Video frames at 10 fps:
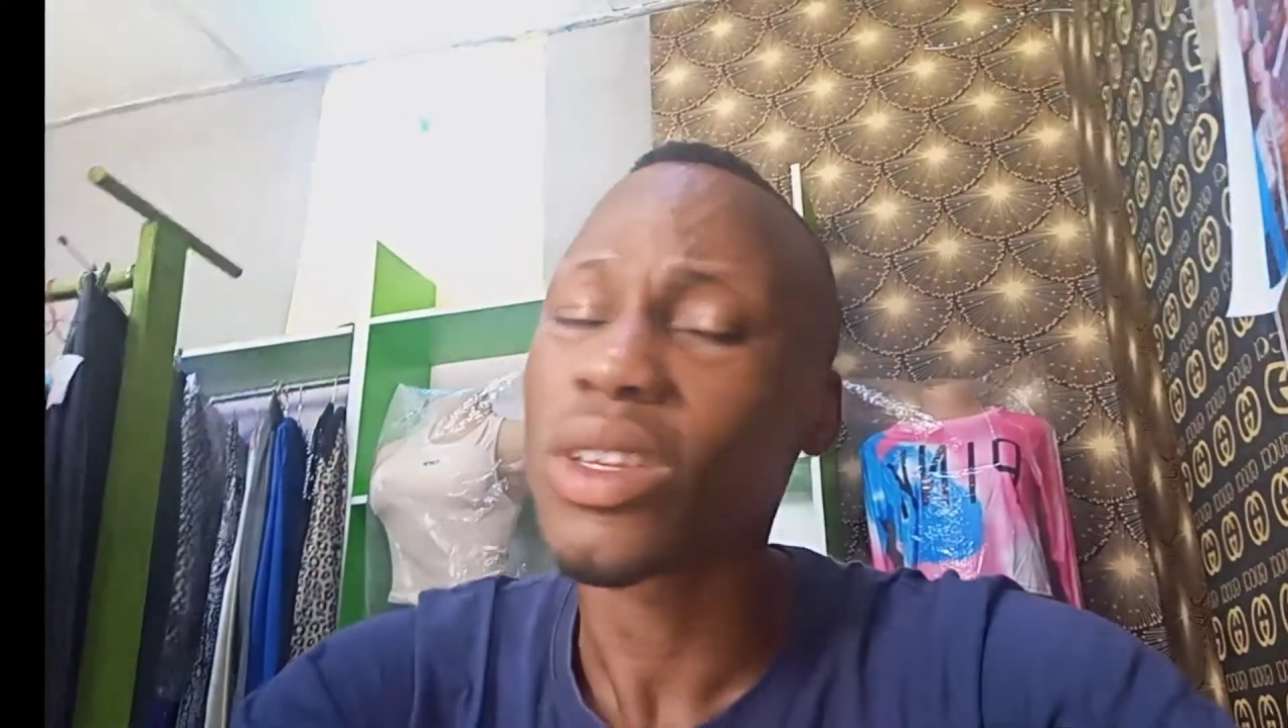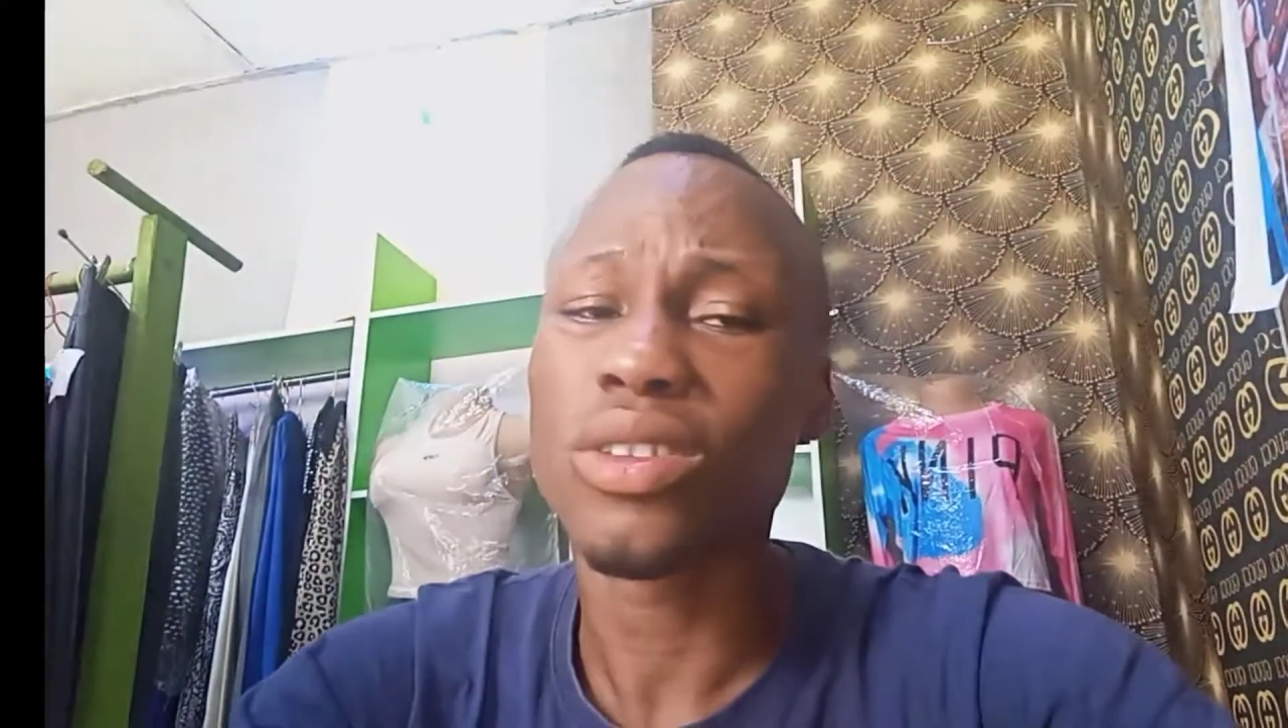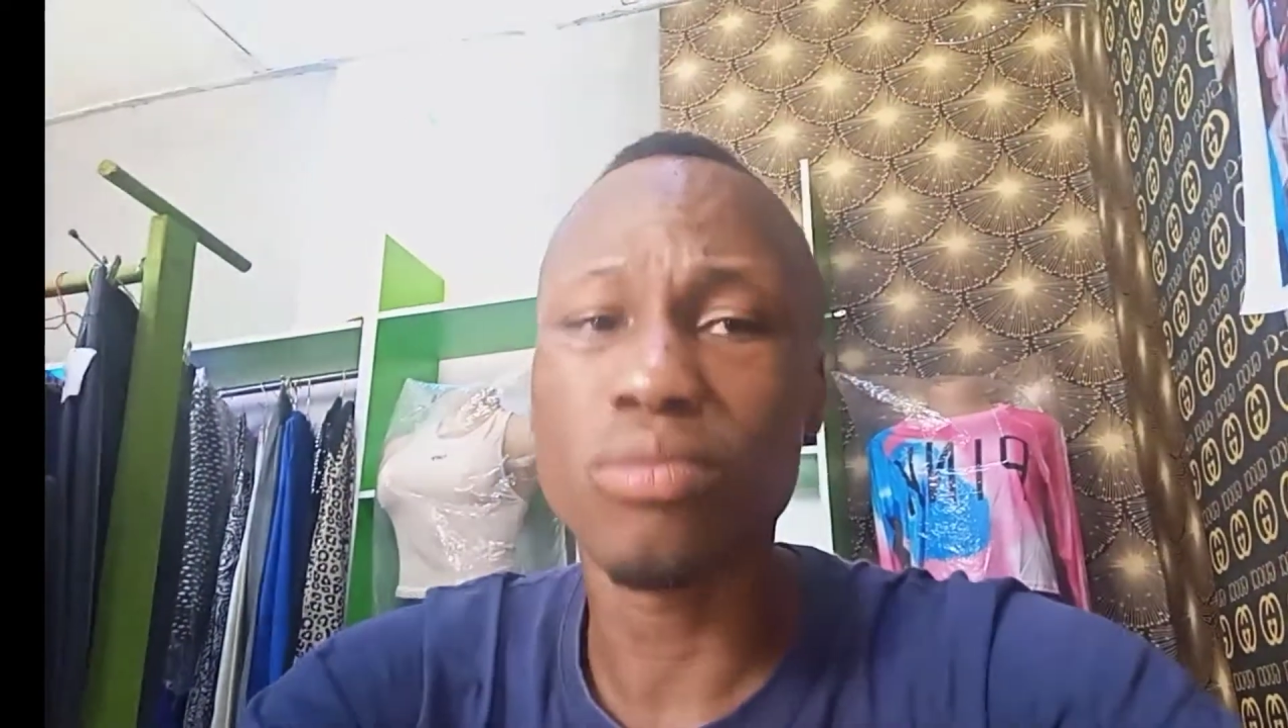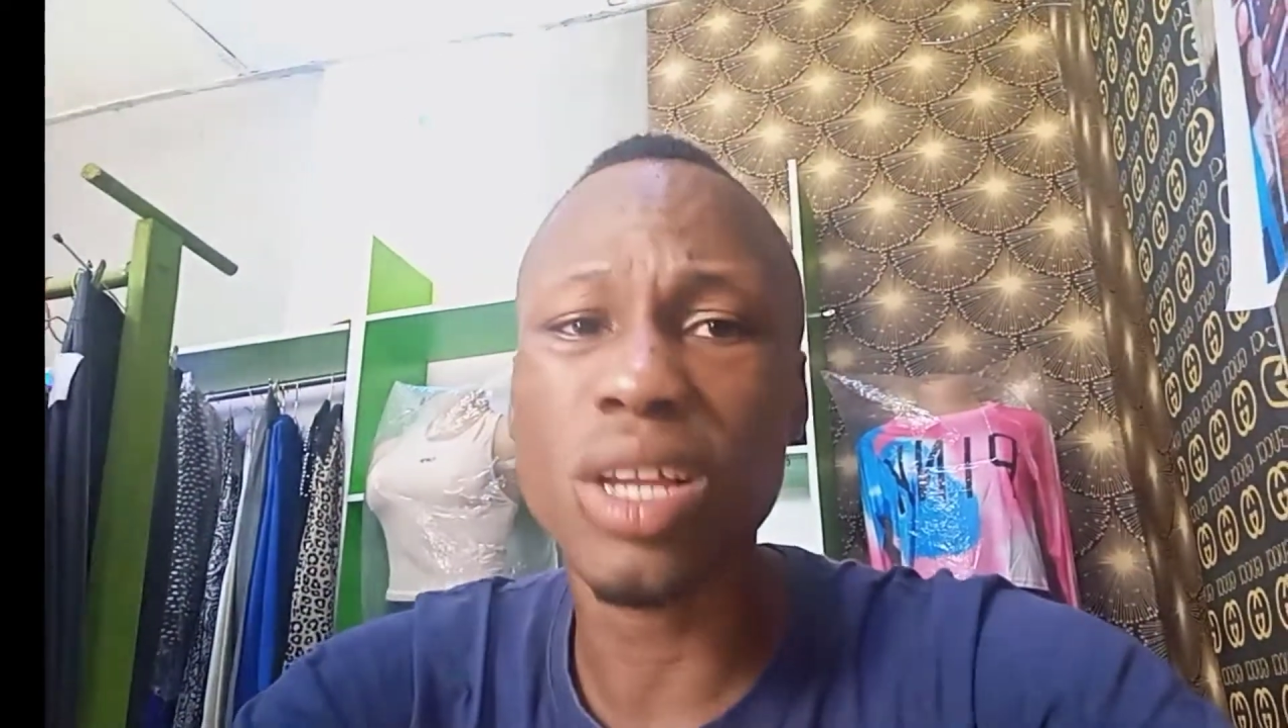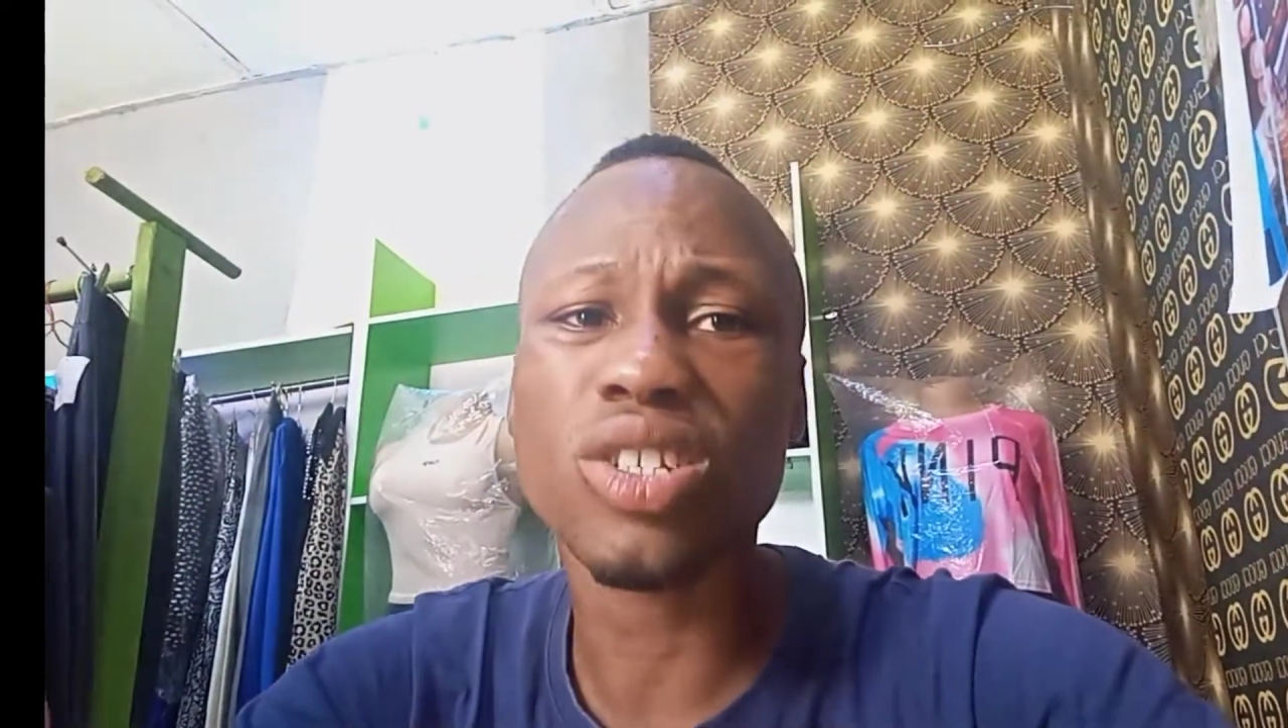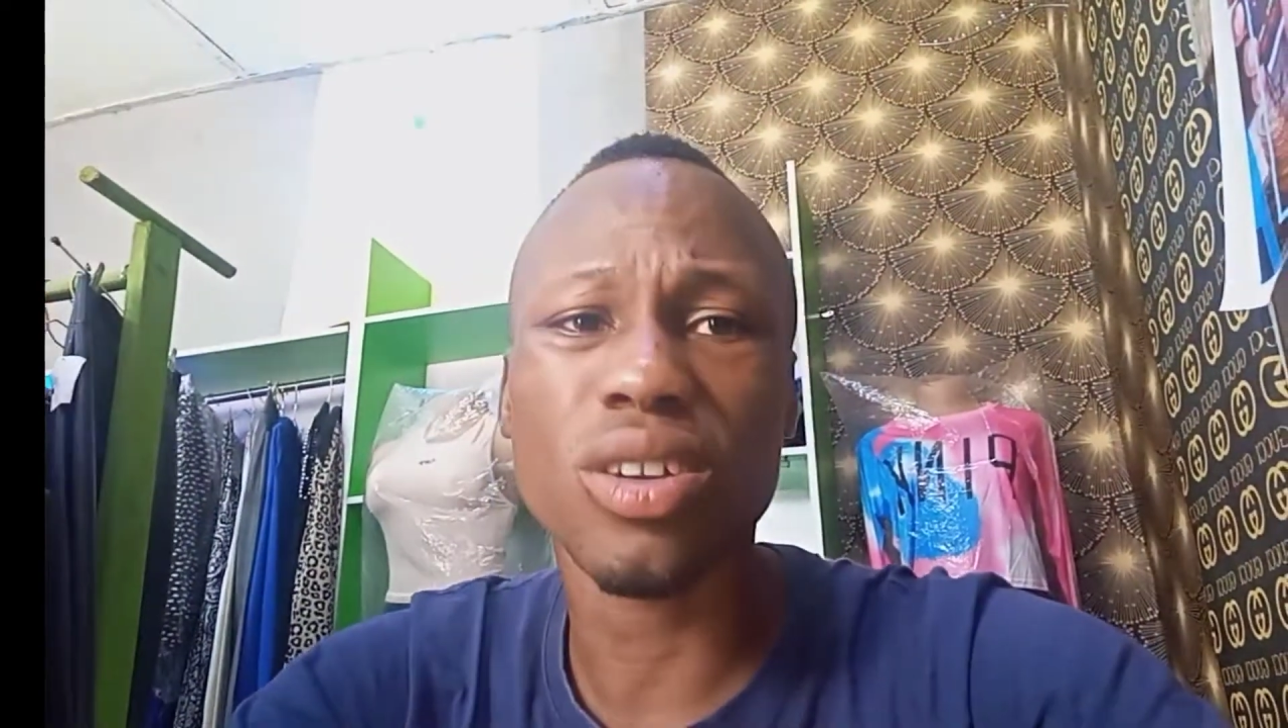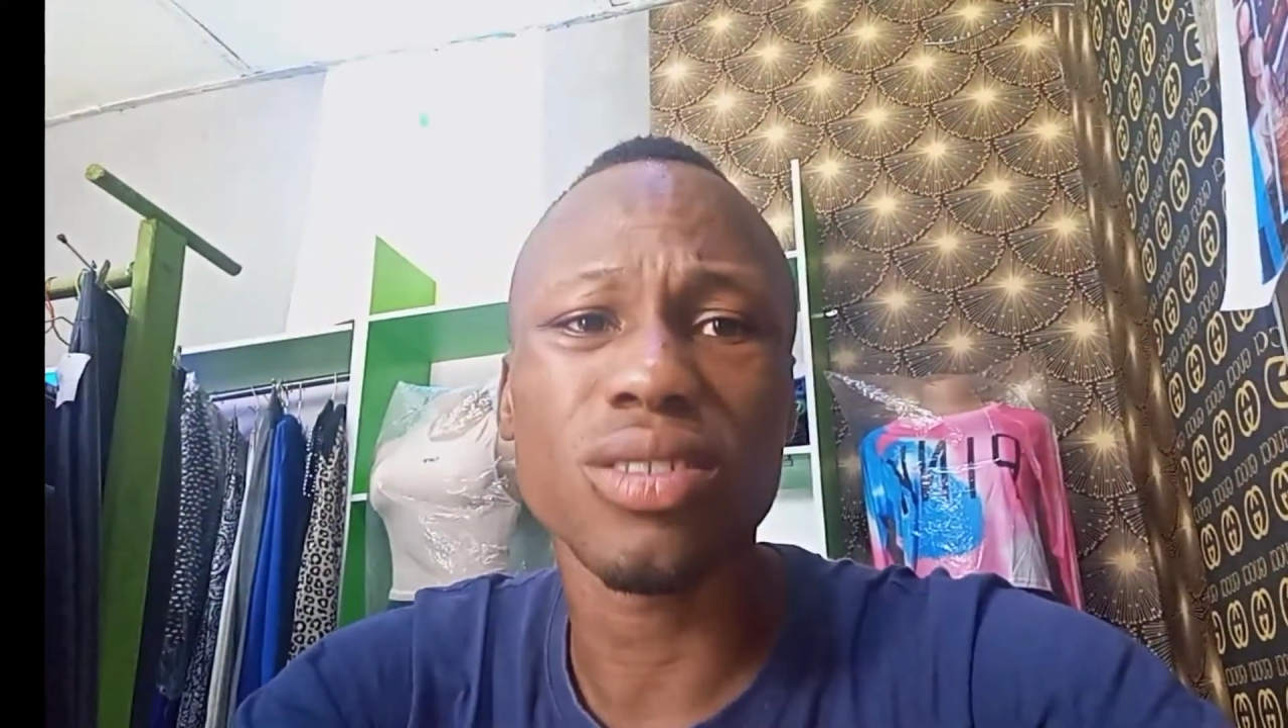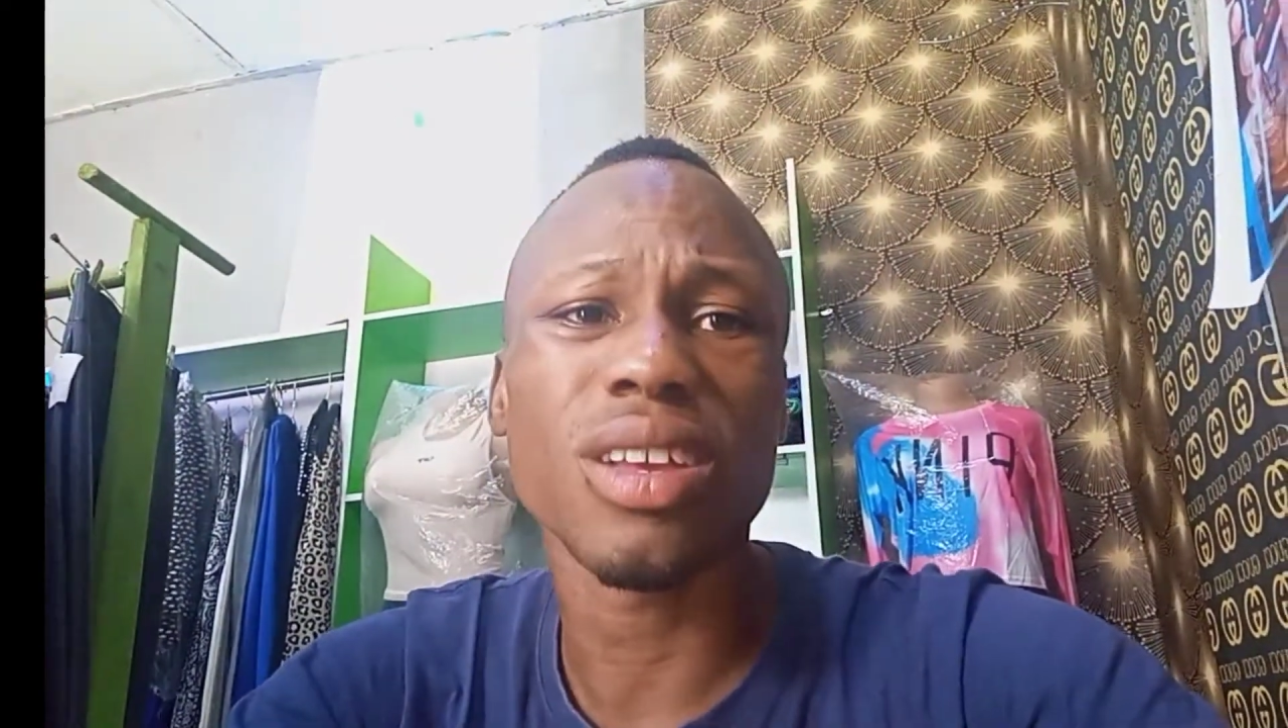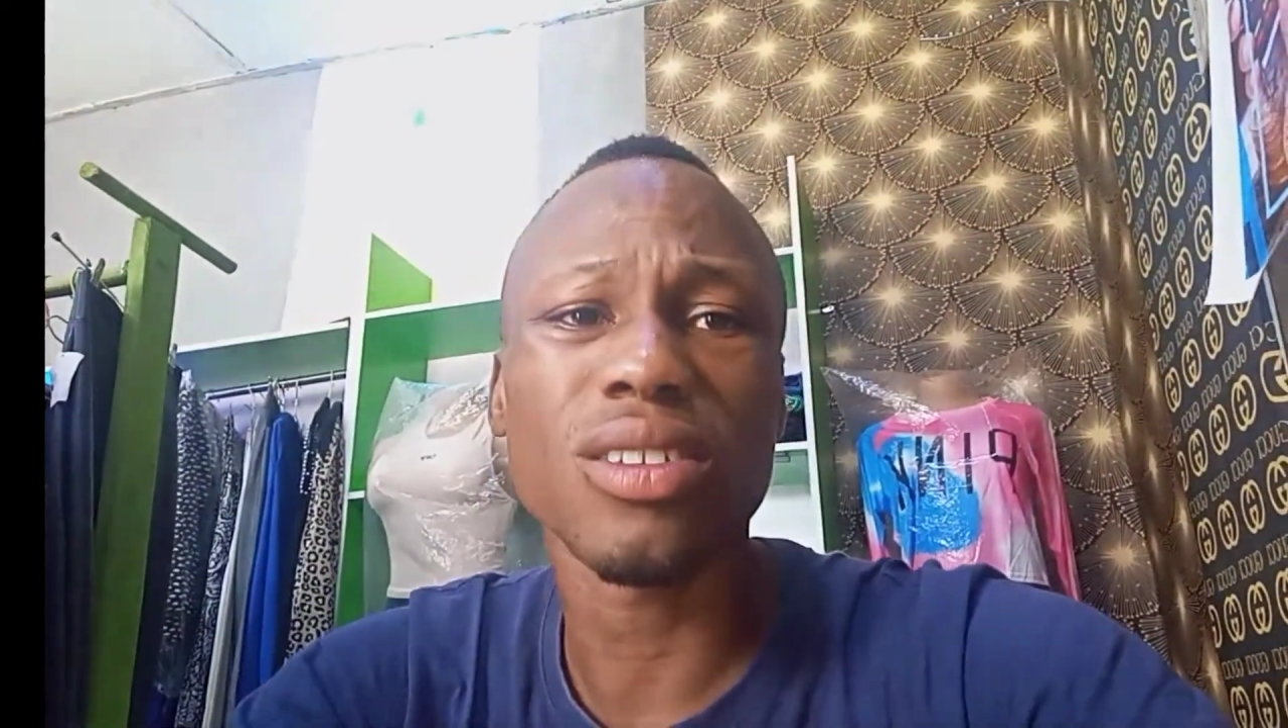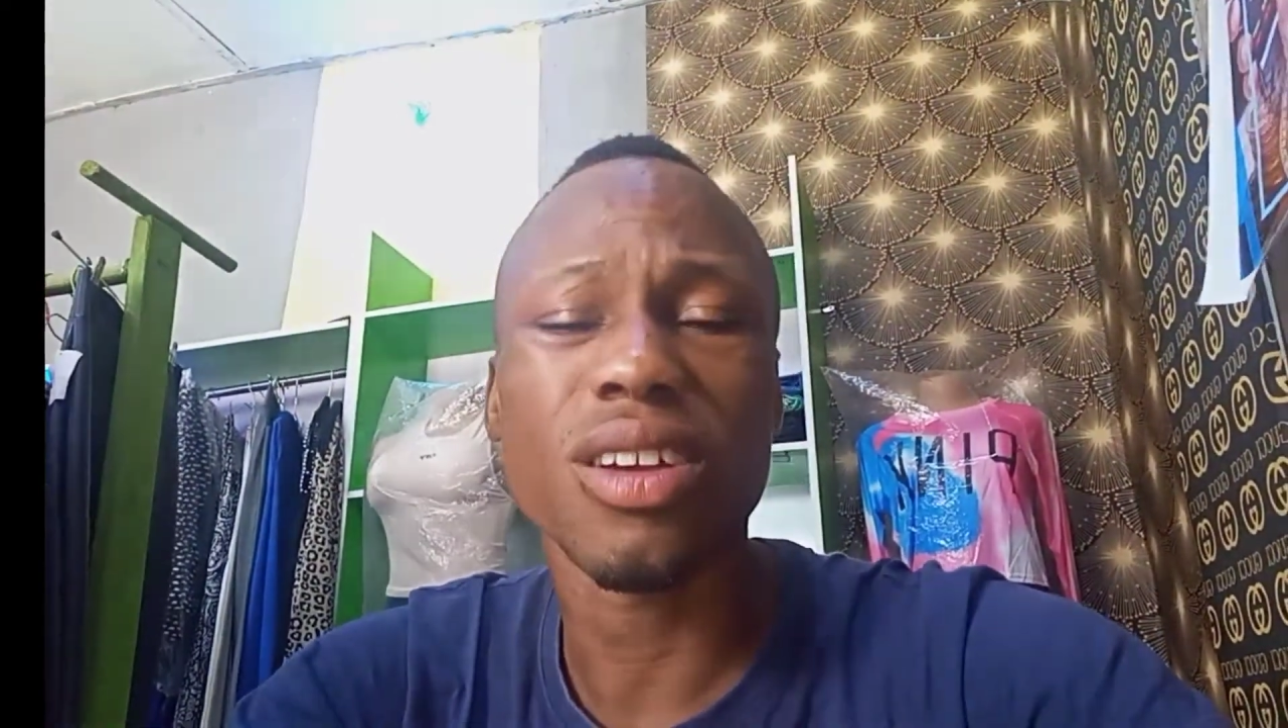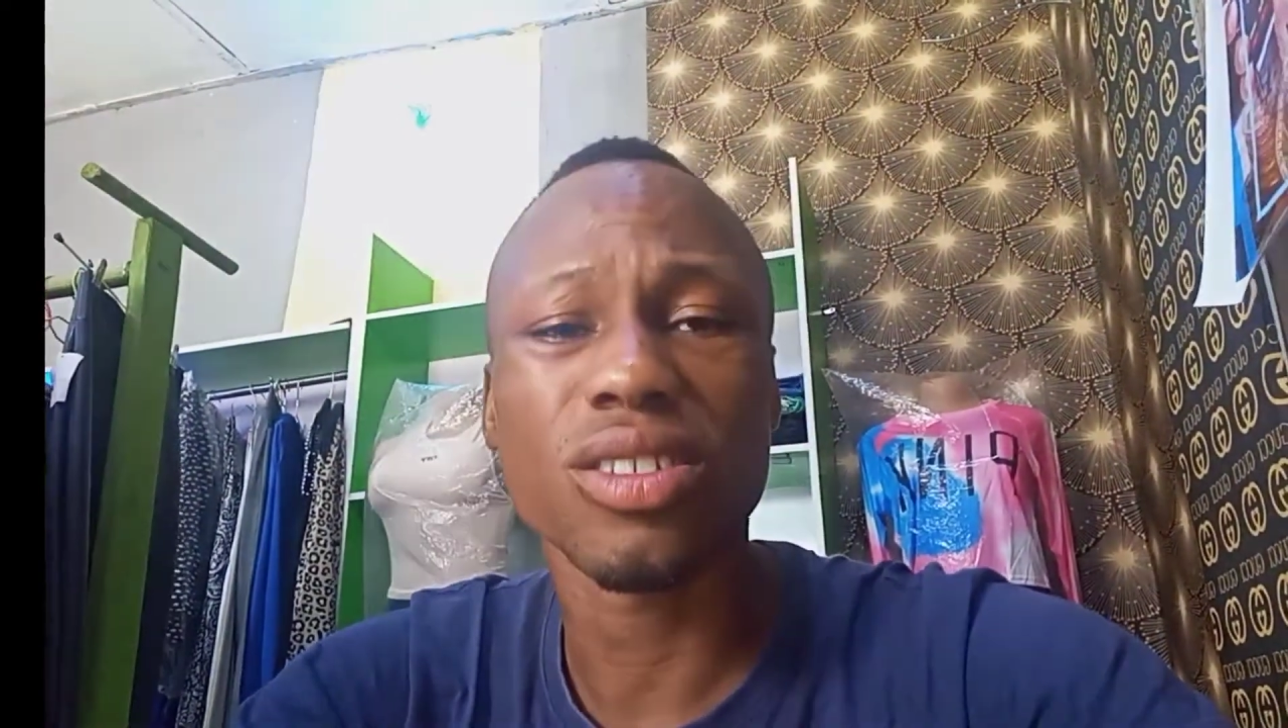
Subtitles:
you make sure that you are